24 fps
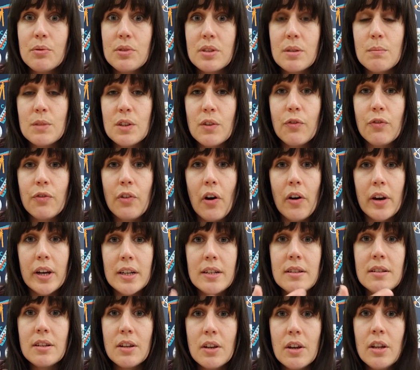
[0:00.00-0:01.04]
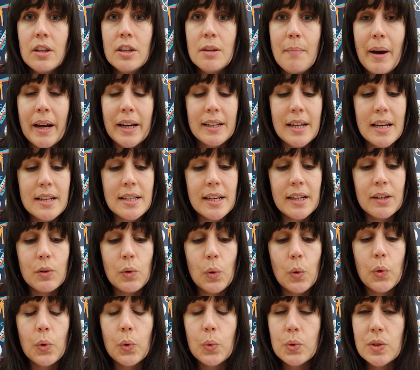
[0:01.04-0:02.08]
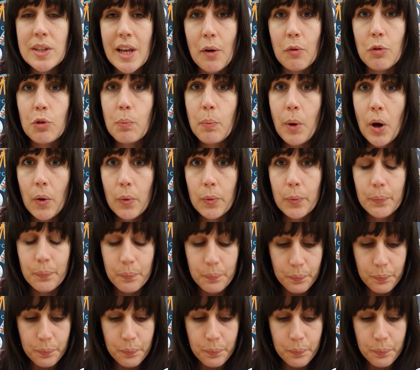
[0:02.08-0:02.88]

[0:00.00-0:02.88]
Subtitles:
them to find the magnetic north or south pole.